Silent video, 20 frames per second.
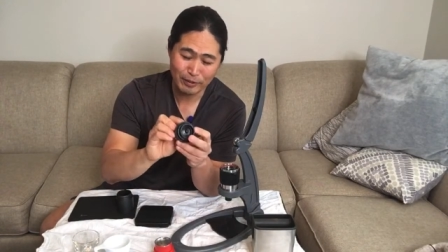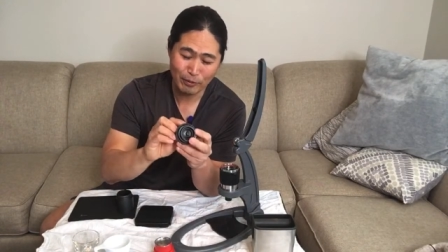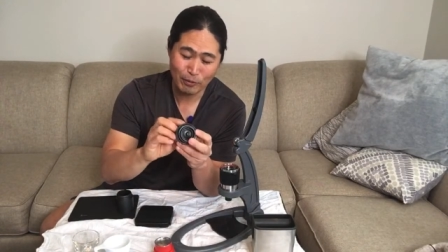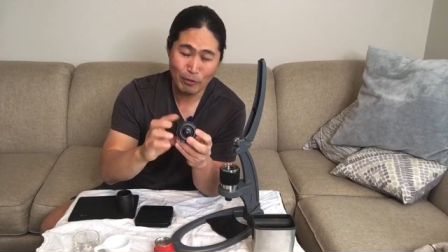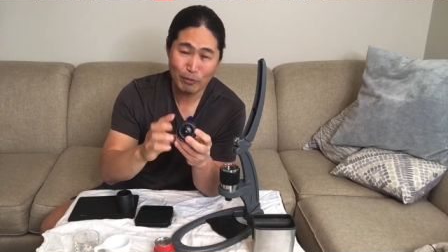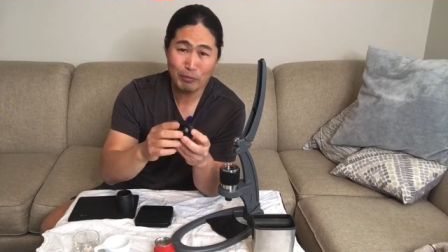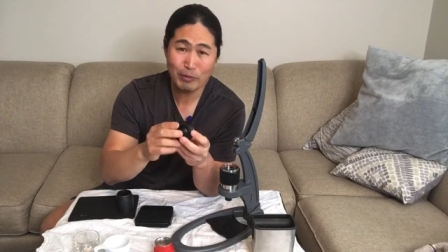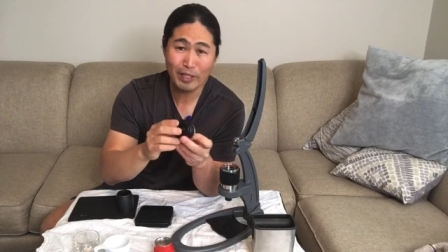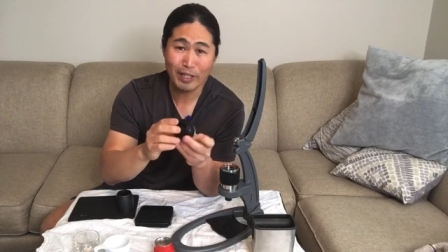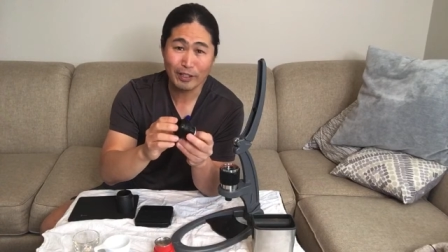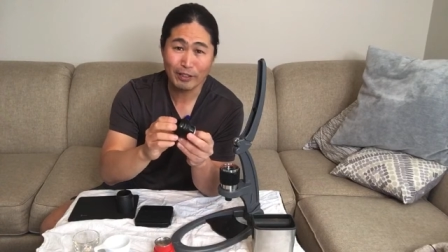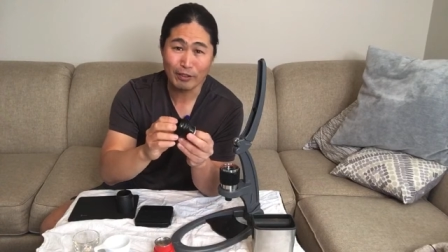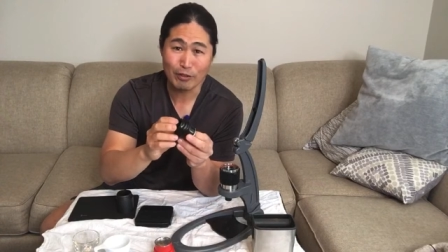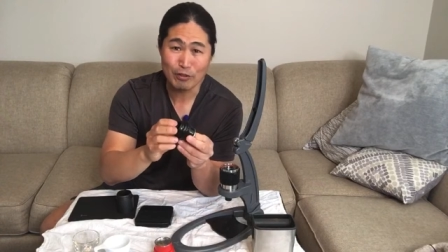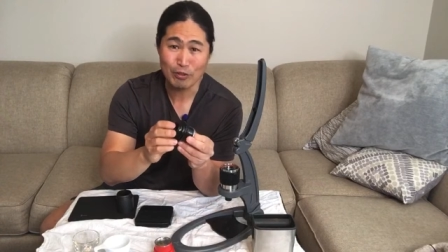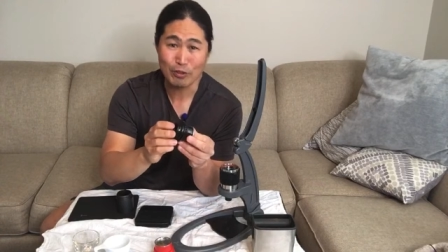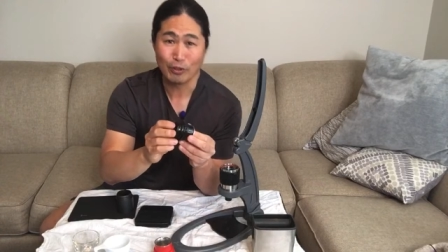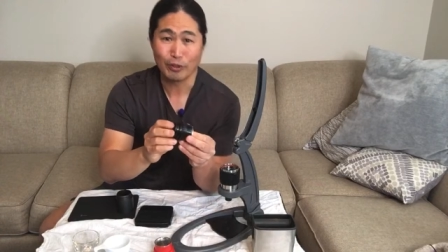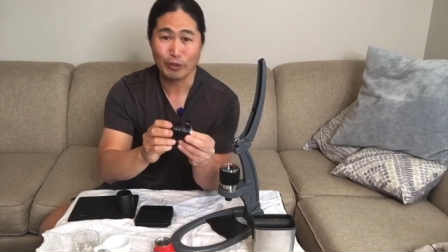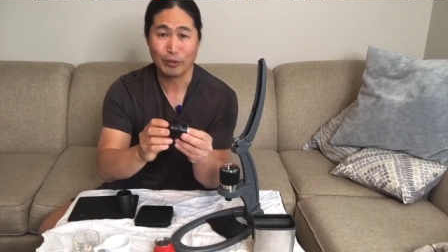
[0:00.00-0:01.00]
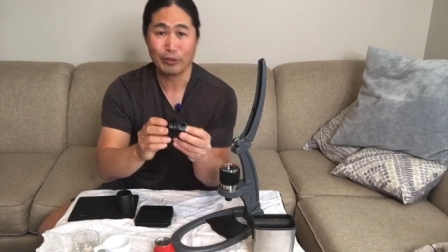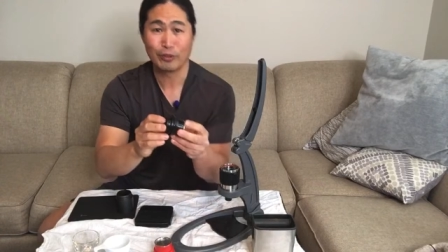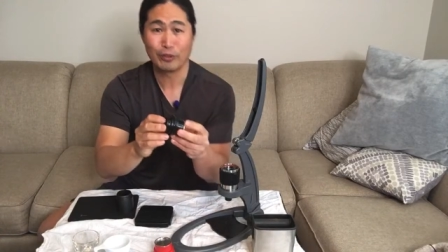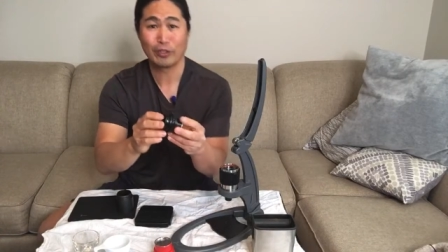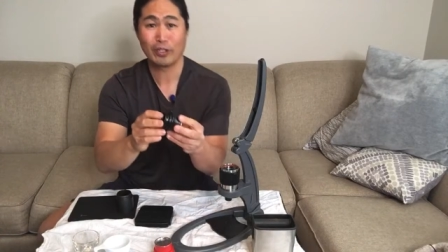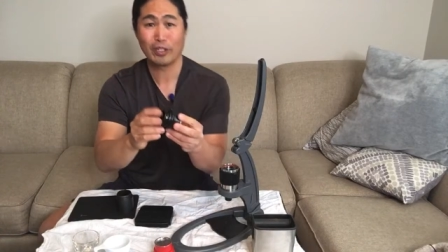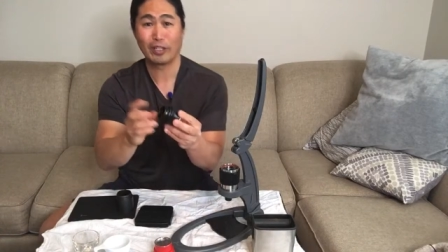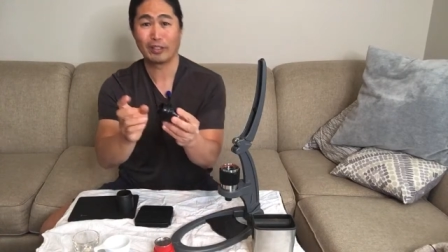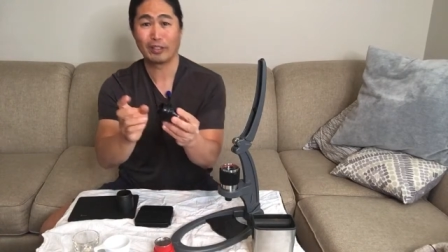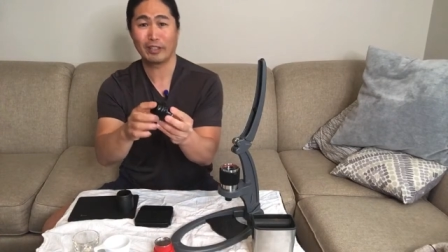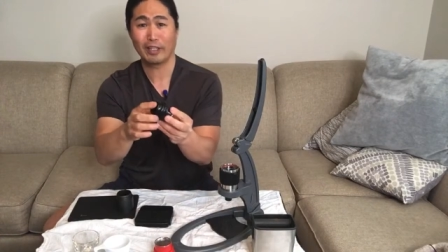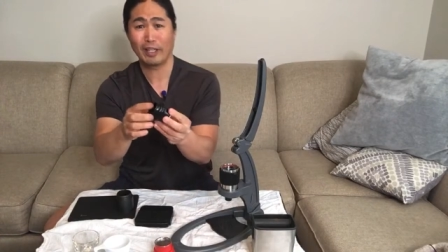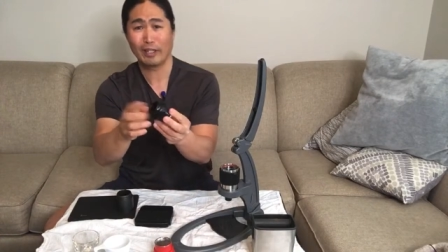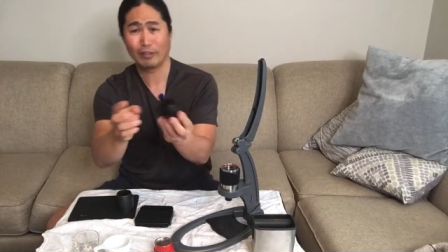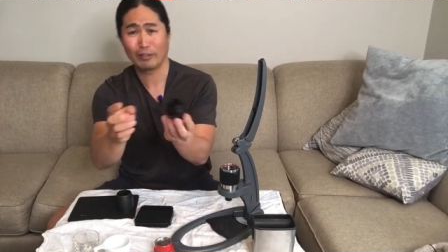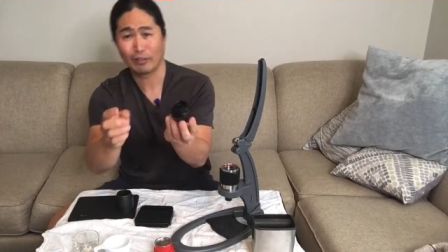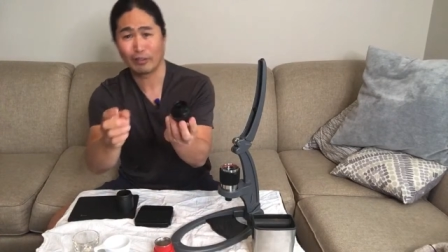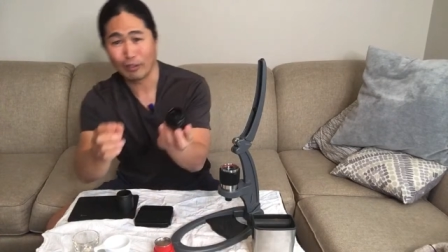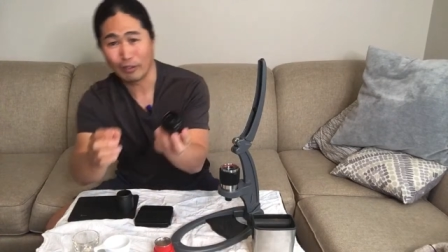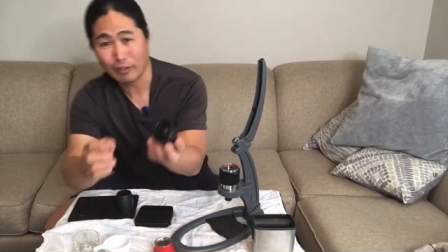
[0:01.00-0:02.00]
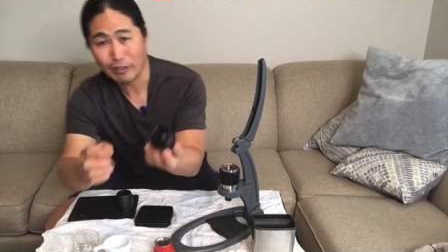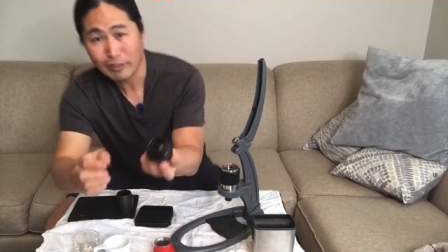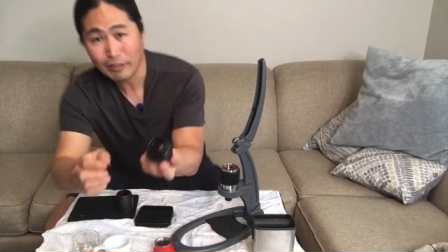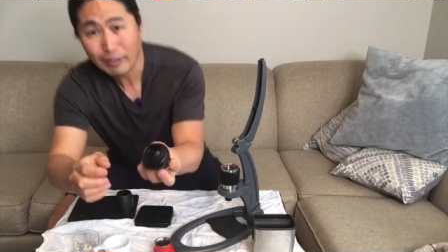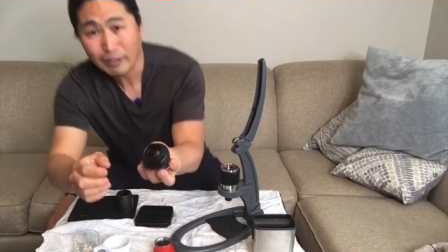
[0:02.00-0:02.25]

hopefully I can show you. You can take the